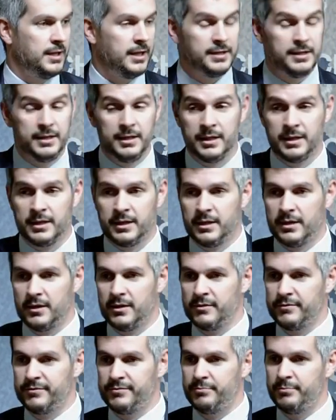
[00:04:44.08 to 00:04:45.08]
The idea
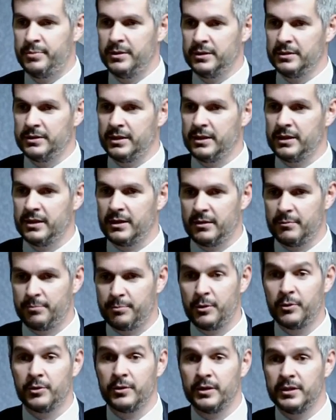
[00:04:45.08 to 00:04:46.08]
of building
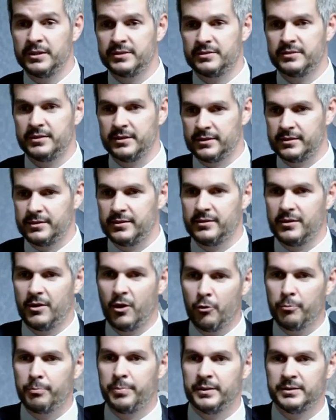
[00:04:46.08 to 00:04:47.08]
a pluralistic,
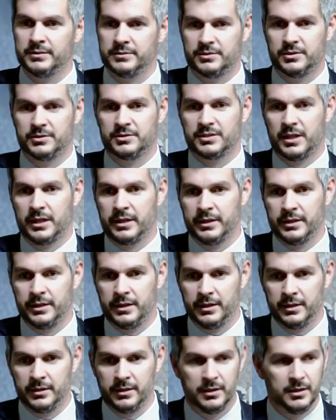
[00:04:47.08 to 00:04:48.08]
open
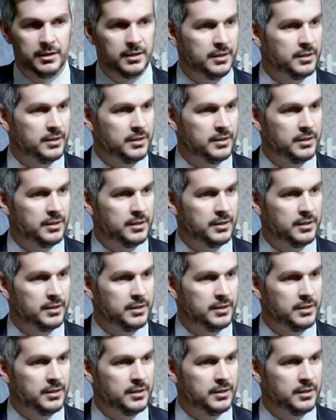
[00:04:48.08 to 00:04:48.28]
society